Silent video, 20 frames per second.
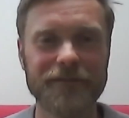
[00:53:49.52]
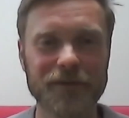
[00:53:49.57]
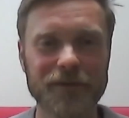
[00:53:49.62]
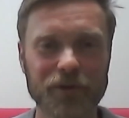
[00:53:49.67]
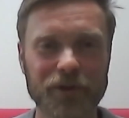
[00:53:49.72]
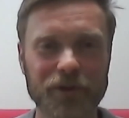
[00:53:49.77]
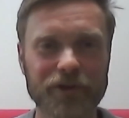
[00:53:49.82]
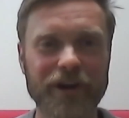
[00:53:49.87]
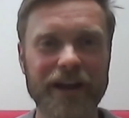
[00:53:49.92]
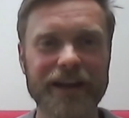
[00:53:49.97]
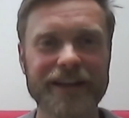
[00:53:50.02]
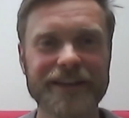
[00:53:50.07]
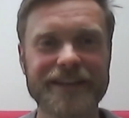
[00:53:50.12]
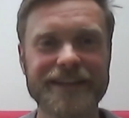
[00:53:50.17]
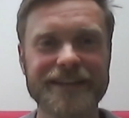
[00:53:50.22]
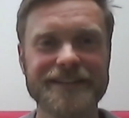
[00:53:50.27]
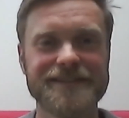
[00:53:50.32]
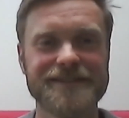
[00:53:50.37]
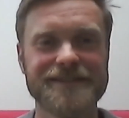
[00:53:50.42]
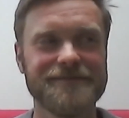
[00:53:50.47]

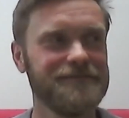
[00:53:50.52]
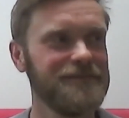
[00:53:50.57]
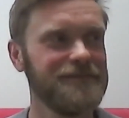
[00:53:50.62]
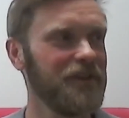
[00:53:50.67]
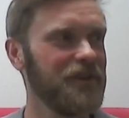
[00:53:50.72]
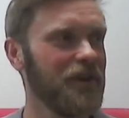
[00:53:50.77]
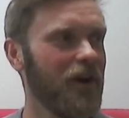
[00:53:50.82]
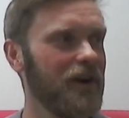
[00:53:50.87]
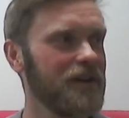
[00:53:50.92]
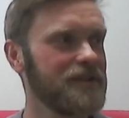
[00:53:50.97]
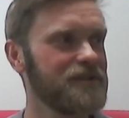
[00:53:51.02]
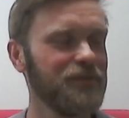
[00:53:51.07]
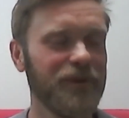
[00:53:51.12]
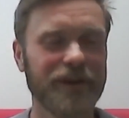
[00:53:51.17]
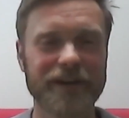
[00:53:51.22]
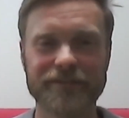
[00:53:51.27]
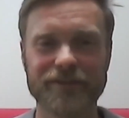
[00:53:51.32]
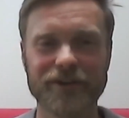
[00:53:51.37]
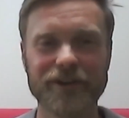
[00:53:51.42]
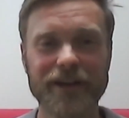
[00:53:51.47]
grandkids, the dogs,
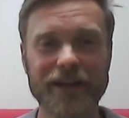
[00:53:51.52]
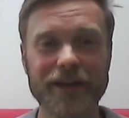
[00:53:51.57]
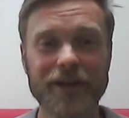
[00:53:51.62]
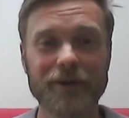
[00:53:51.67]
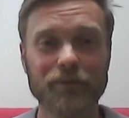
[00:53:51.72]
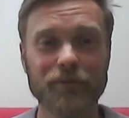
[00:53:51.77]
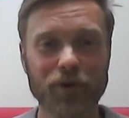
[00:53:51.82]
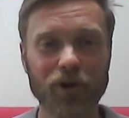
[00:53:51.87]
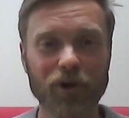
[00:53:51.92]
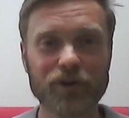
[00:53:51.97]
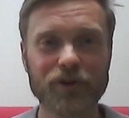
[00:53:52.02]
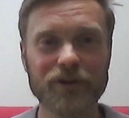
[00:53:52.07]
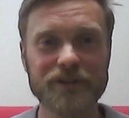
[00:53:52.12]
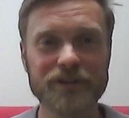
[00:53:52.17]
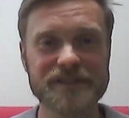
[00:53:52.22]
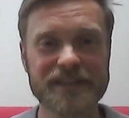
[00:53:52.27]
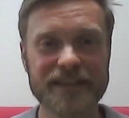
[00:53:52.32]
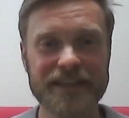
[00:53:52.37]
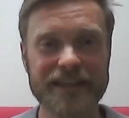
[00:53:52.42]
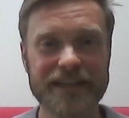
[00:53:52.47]
whatever. We're all going
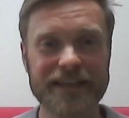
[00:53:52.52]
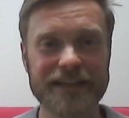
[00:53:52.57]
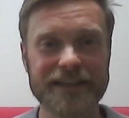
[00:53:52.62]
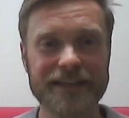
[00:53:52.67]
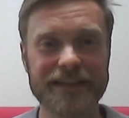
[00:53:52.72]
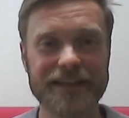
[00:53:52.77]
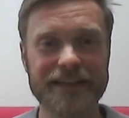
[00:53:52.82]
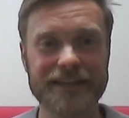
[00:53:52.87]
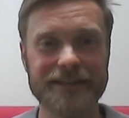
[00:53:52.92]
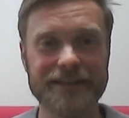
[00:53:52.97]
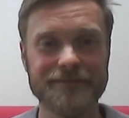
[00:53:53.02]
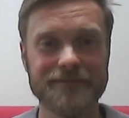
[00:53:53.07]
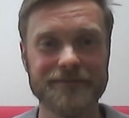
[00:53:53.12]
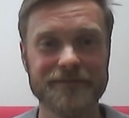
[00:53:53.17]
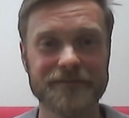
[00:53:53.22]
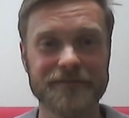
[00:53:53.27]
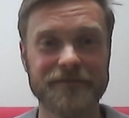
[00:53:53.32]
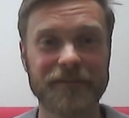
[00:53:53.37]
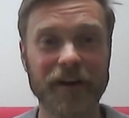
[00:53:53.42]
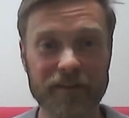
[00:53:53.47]
skiing
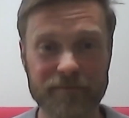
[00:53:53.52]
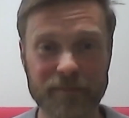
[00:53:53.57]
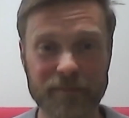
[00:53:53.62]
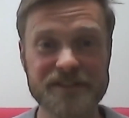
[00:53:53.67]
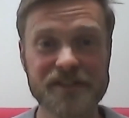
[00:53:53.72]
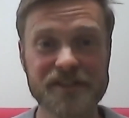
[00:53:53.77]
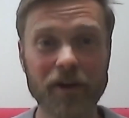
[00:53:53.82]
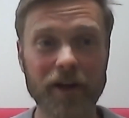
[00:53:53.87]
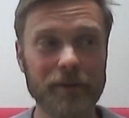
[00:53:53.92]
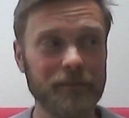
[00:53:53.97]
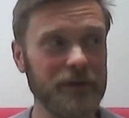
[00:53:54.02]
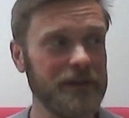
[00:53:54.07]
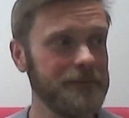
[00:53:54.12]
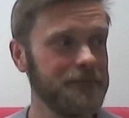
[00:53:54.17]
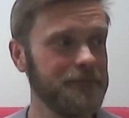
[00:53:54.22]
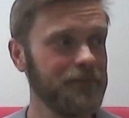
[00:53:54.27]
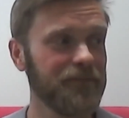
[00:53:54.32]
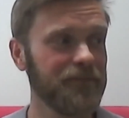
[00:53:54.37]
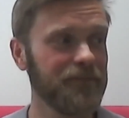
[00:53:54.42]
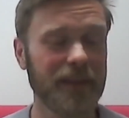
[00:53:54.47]
in 5 months' time.
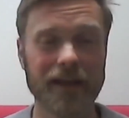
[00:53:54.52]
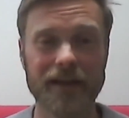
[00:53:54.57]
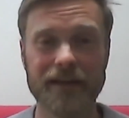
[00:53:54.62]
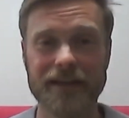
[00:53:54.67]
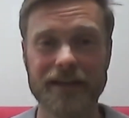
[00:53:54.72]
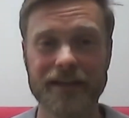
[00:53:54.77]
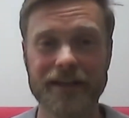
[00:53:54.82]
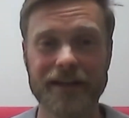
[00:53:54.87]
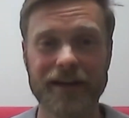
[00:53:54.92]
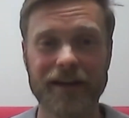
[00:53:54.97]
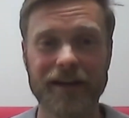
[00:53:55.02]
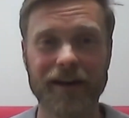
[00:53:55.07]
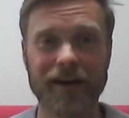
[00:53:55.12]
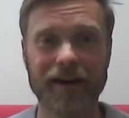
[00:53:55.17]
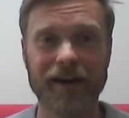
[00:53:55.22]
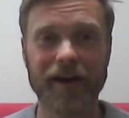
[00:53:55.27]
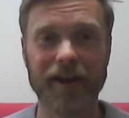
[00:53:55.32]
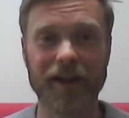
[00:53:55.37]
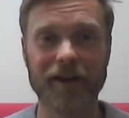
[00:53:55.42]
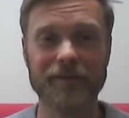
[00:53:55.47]

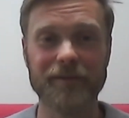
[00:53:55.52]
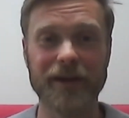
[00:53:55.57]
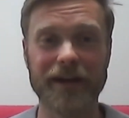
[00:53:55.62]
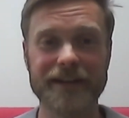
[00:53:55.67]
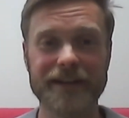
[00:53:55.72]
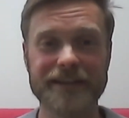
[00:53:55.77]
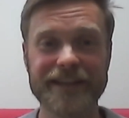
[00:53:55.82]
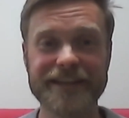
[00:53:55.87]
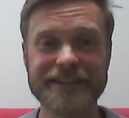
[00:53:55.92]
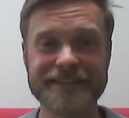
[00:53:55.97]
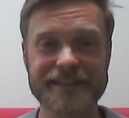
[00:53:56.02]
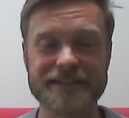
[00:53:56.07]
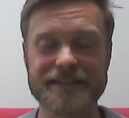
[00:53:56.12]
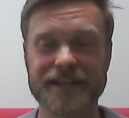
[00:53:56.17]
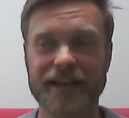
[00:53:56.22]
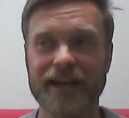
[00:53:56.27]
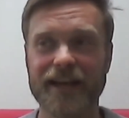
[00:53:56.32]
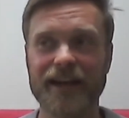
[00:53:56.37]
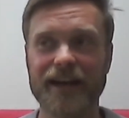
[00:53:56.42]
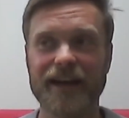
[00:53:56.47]
And then he says,
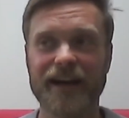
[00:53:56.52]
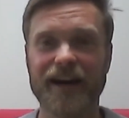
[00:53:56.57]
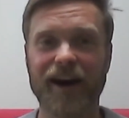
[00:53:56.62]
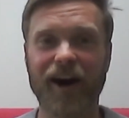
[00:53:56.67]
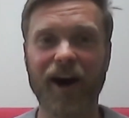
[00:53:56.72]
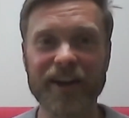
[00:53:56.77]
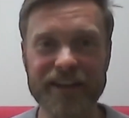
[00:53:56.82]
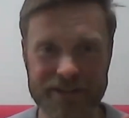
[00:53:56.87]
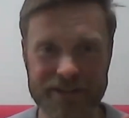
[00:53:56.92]
I need